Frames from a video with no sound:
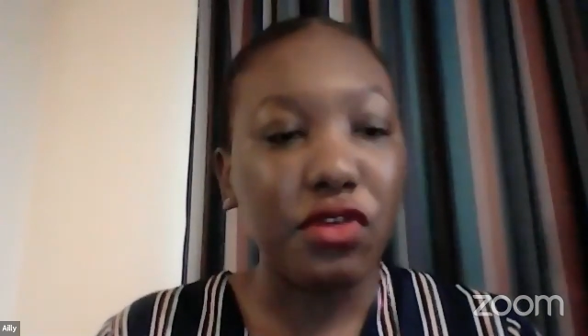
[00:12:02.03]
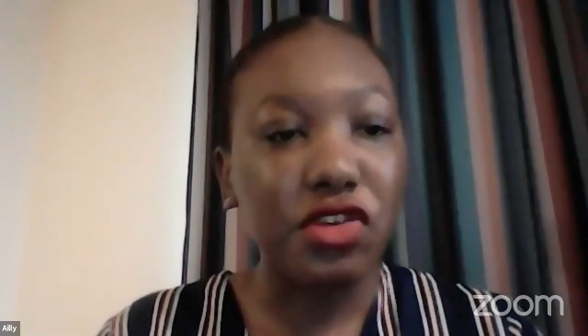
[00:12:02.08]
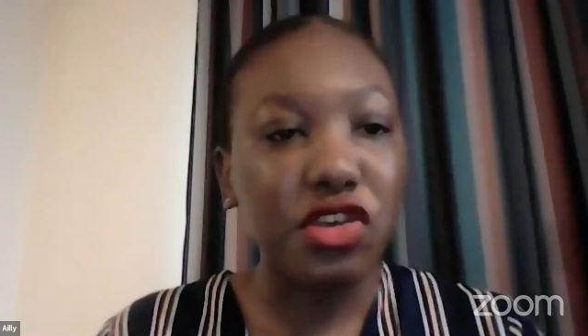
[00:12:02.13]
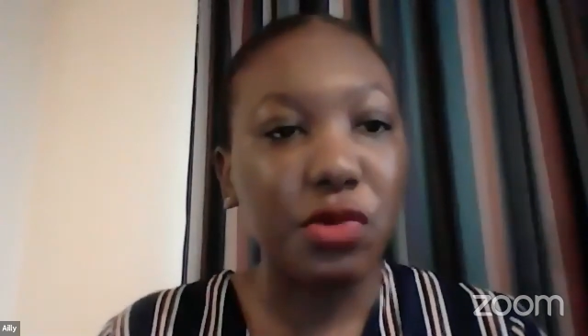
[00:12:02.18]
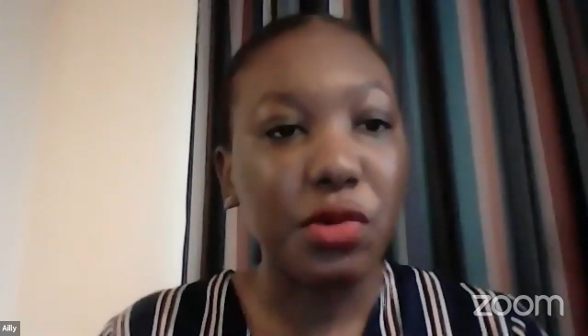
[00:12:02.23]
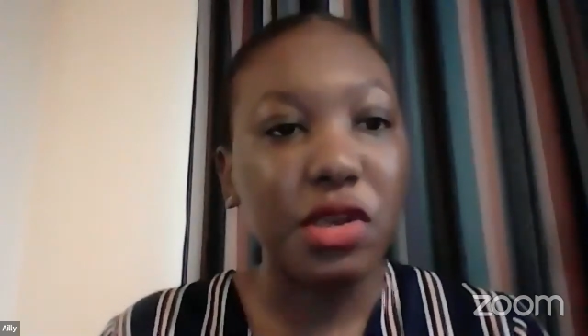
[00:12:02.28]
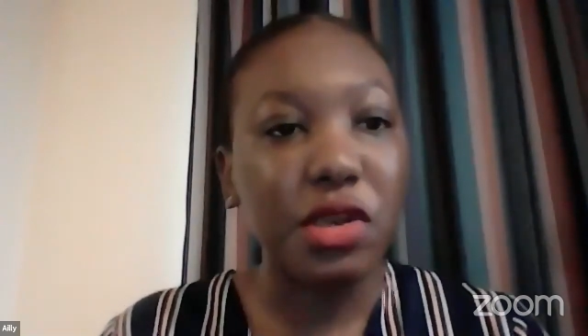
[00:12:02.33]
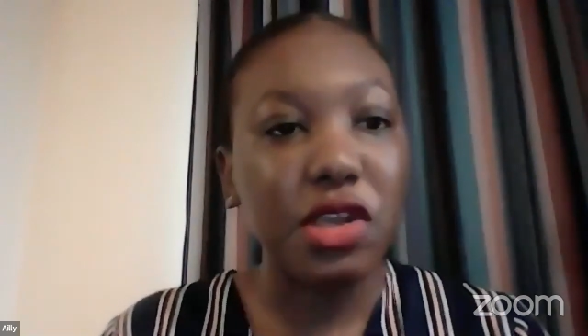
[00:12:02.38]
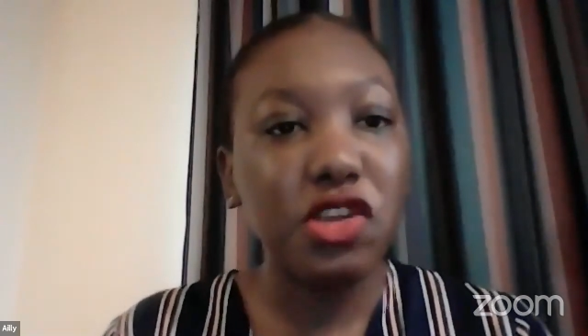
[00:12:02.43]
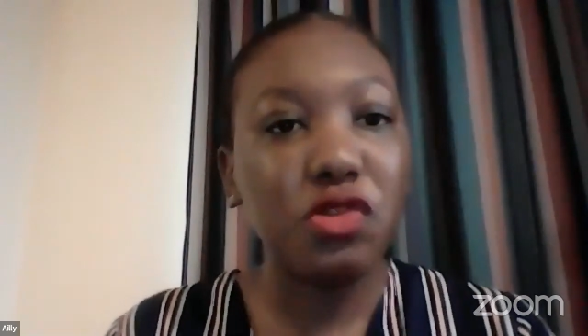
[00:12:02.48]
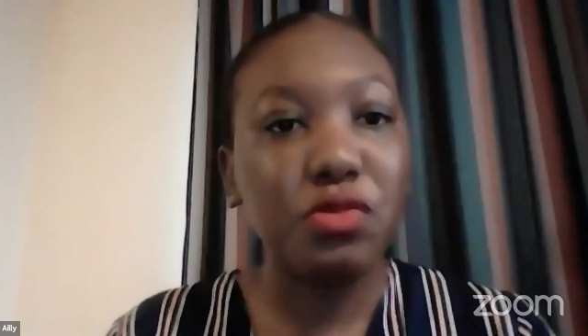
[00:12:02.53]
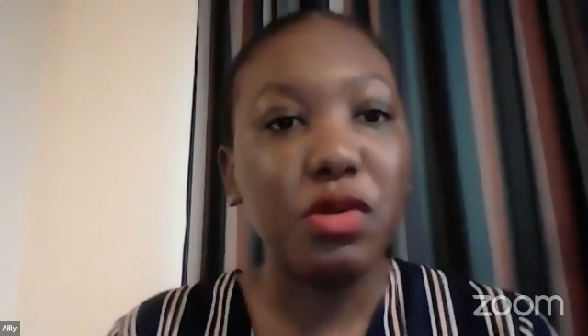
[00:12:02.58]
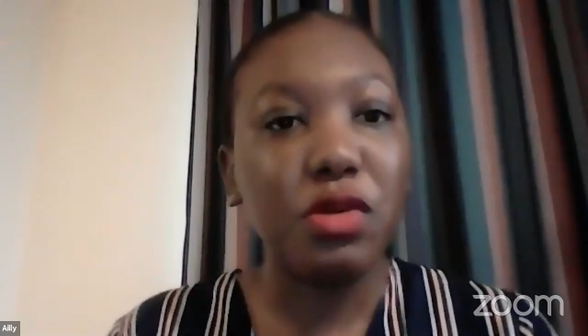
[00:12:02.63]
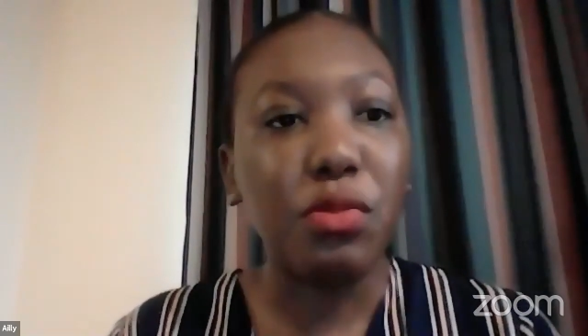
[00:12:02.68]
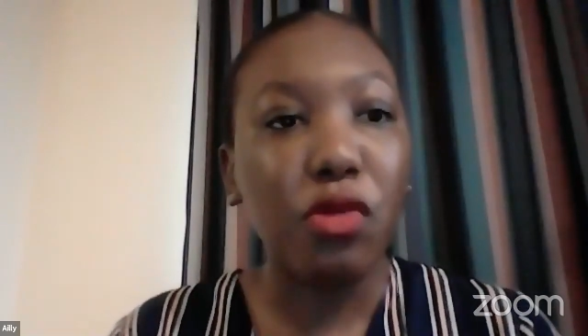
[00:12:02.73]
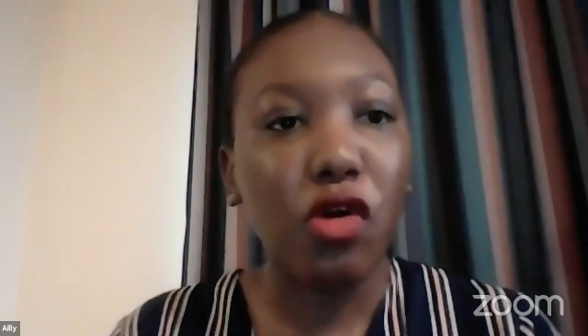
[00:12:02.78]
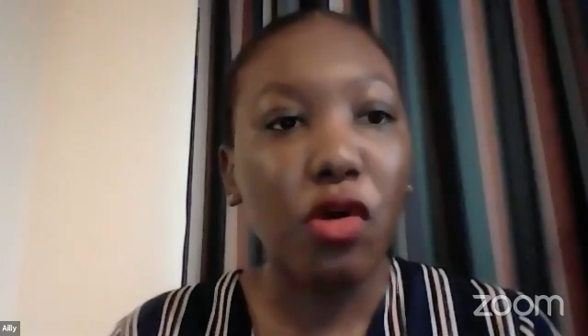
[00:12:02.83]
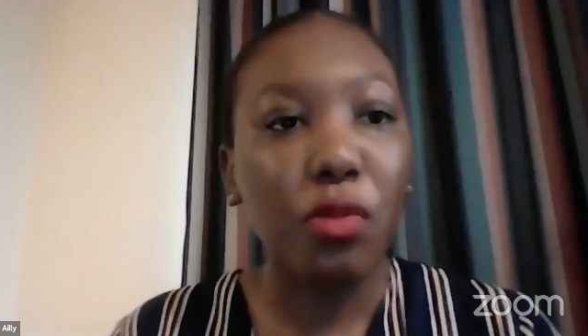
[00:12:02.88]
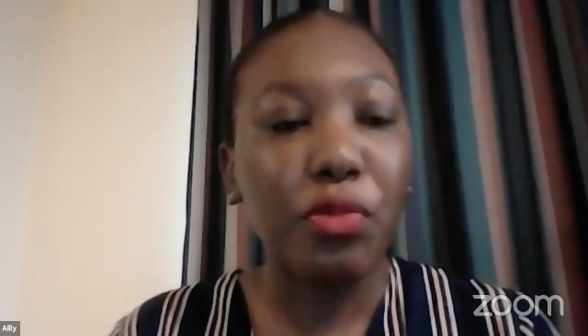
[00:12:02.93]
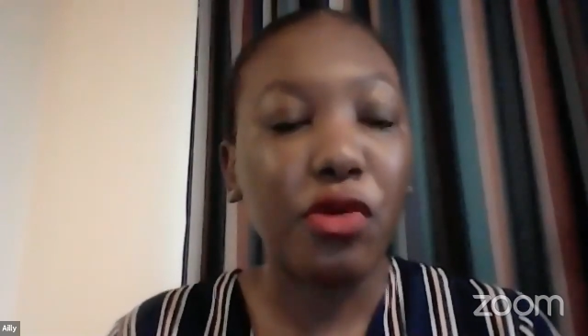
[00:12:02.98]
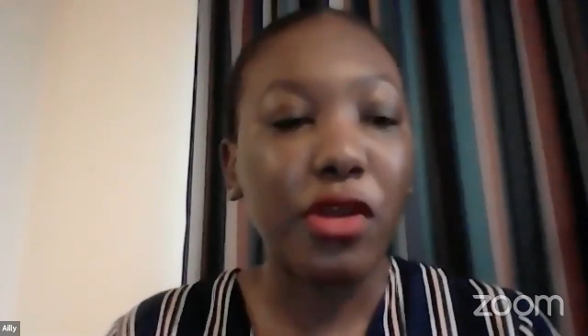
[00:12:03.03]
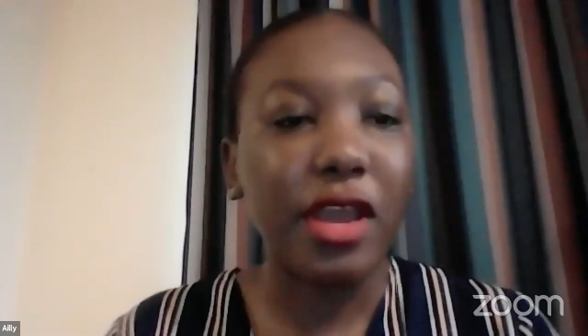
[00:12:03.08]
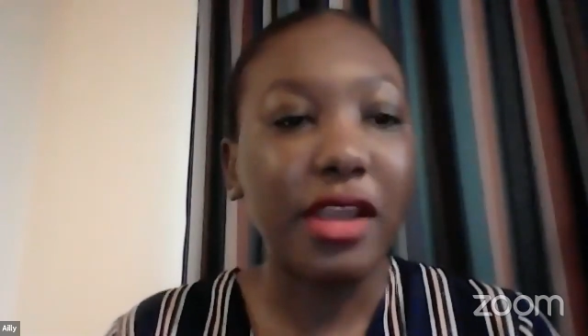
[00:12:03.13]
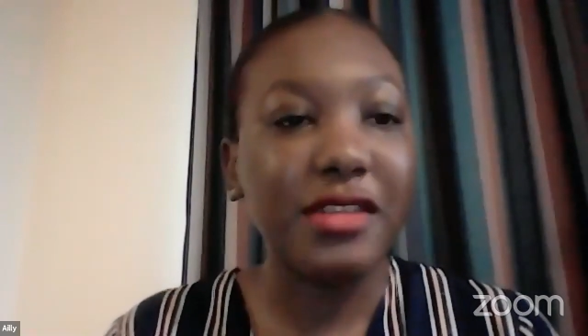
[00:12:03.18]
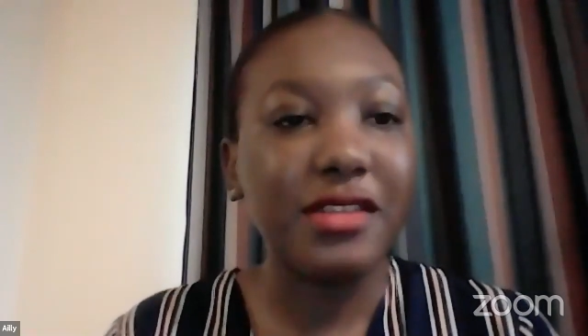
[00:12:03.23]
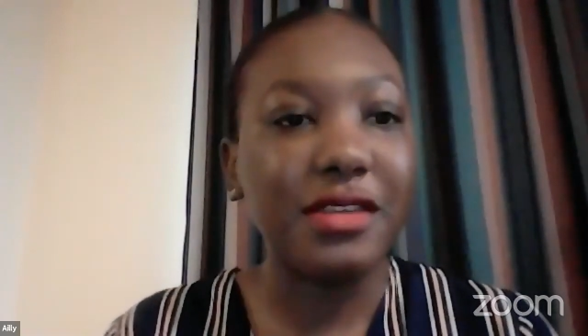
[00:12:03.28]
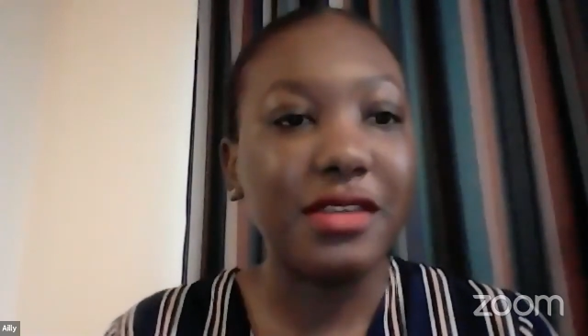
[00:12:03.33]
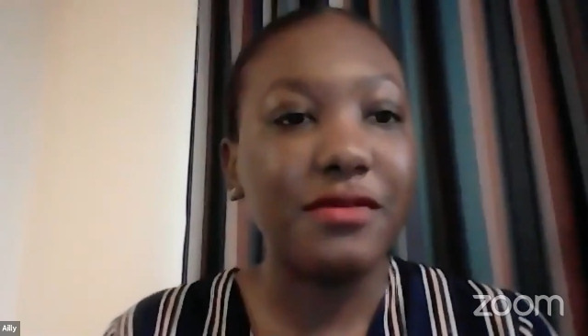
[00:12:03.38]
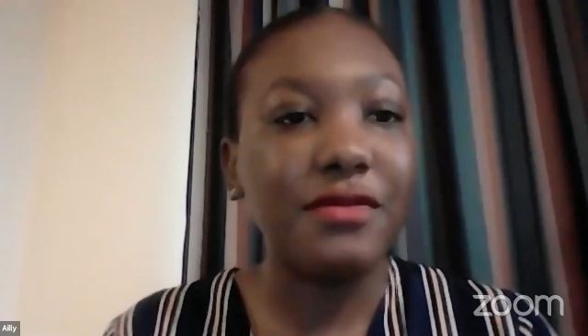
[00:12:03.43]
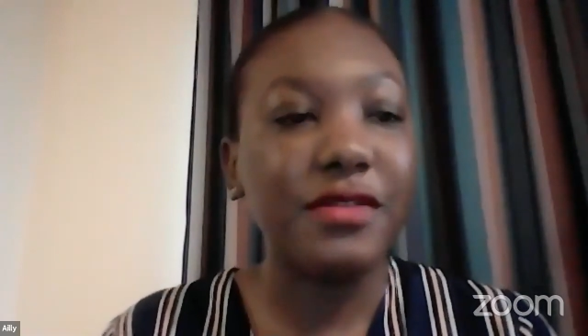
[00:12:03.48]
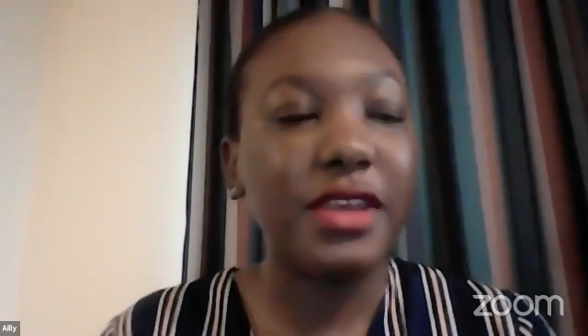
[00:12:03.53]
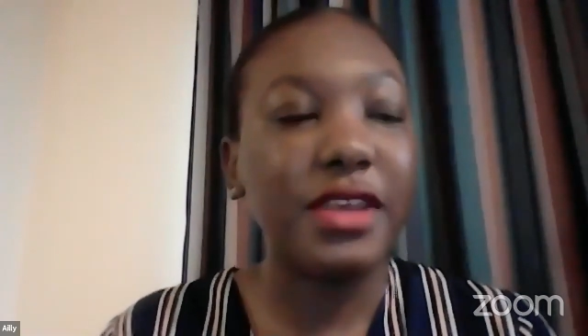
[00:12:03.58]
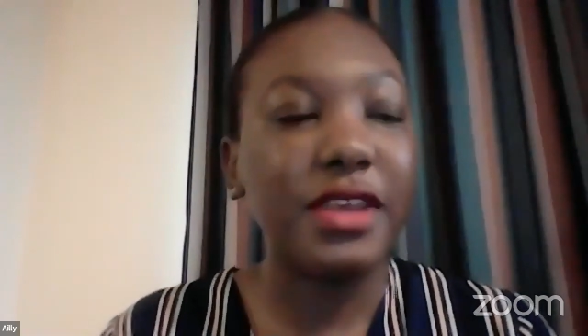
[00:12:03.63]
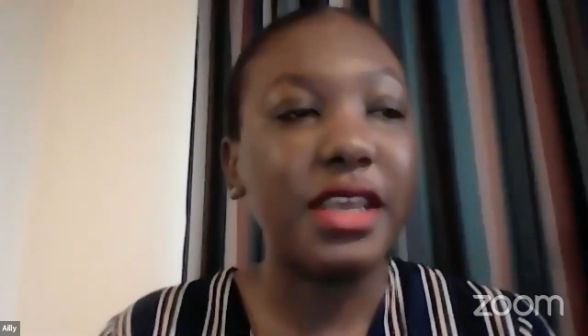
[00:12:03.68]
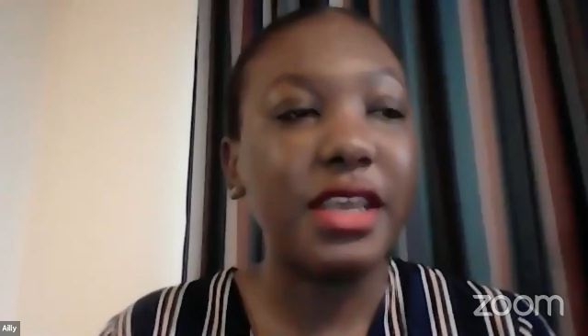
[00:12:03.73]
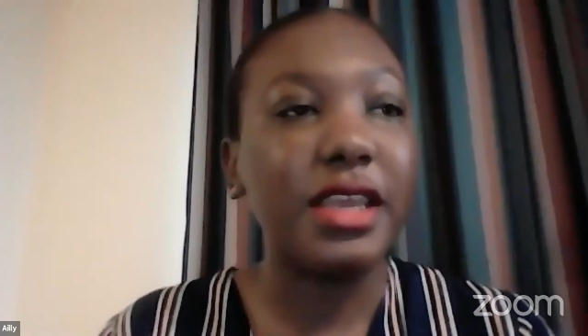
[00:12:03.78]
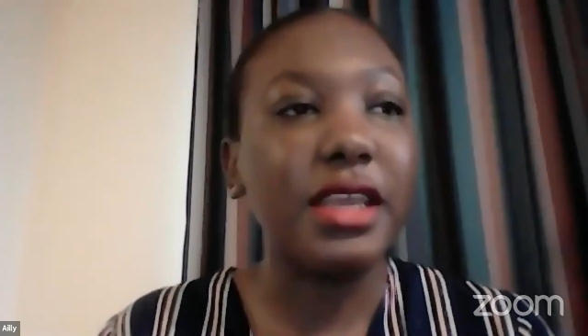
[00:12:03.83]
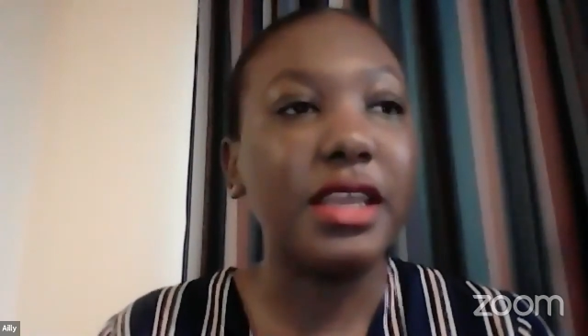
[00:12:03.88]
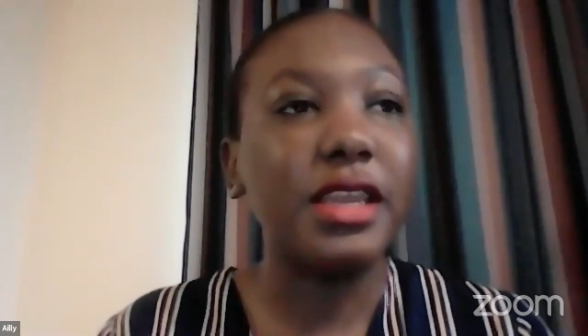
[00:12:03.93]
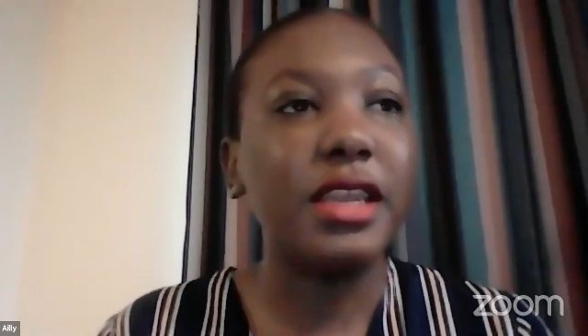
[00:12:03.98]
We need to be more proactive
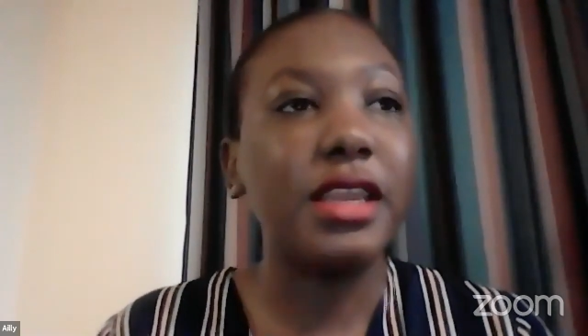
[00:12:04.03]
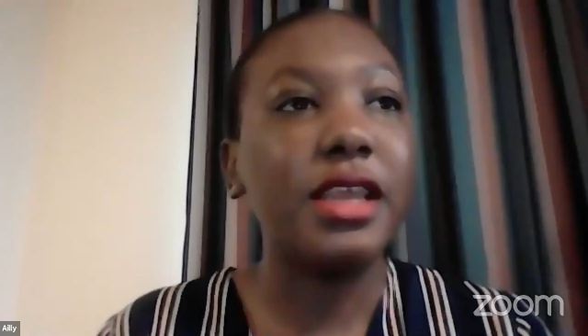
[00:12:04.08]
in